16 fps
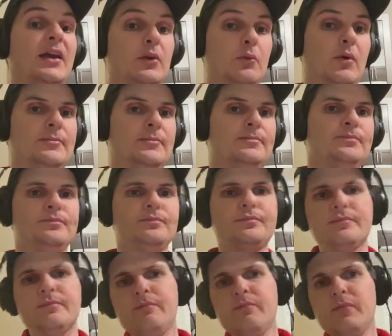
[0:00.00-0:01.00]
back and win.
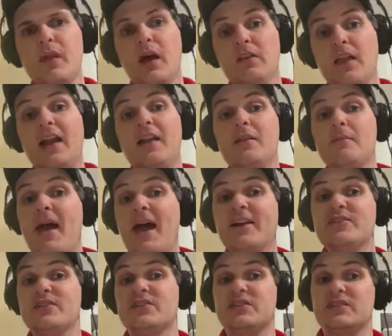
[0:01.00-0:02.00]
A lot of
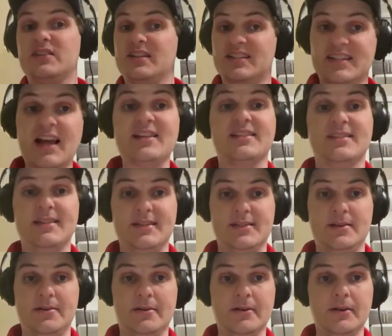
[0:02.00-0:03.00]
the Magic's success
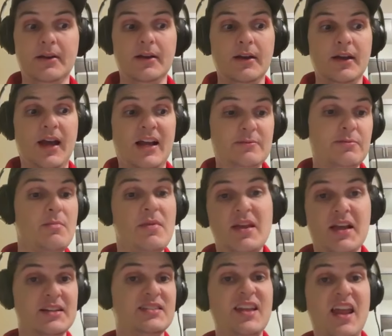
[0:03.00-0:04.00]
this year has
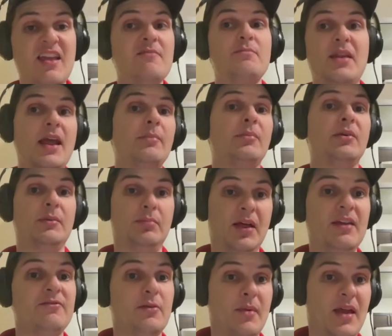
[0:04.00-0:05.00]
been because they've been able
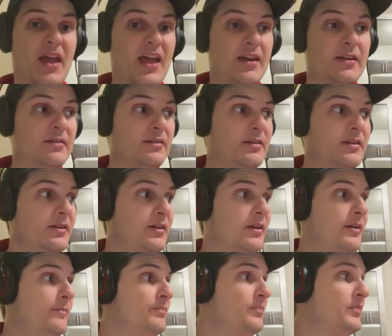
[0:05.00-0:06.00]
to play from ahead.
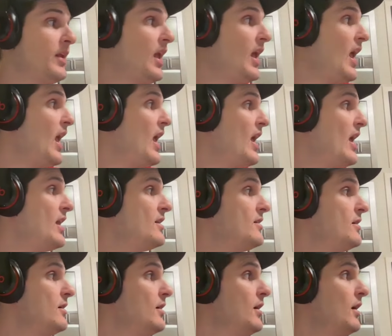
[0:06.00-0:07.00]

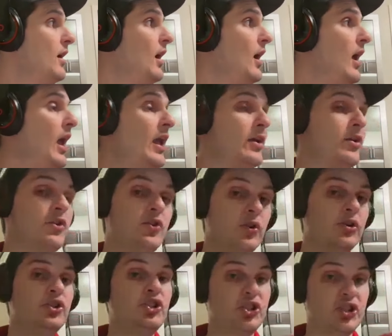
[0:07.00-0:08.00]
And a
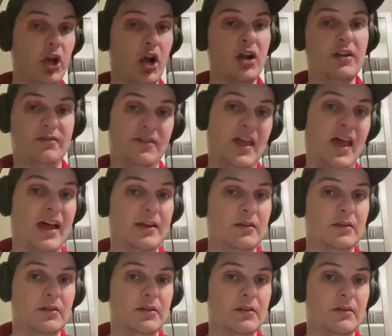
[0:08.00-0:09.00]
good chunk of that,
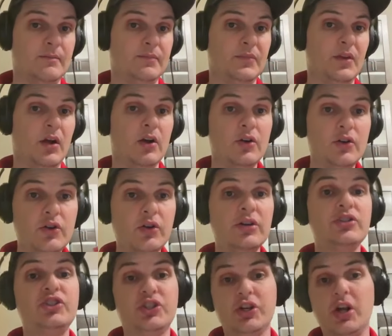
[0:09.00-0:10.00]
a
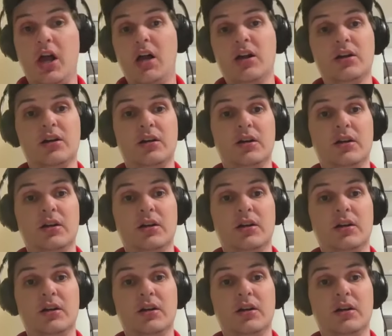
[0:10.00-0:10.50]
good chunk